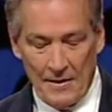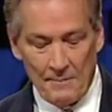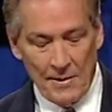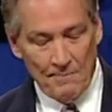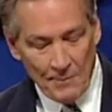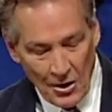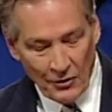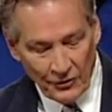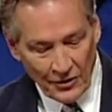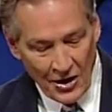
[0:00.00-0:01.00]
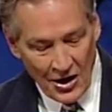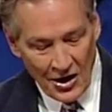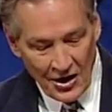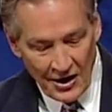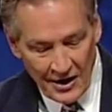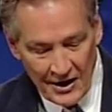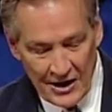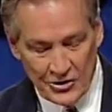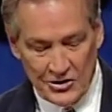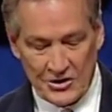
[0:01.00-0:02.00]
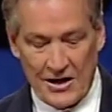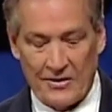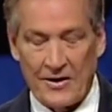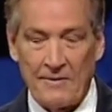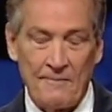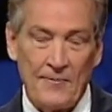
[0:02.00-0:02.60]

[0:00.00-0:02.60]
But both are necessary.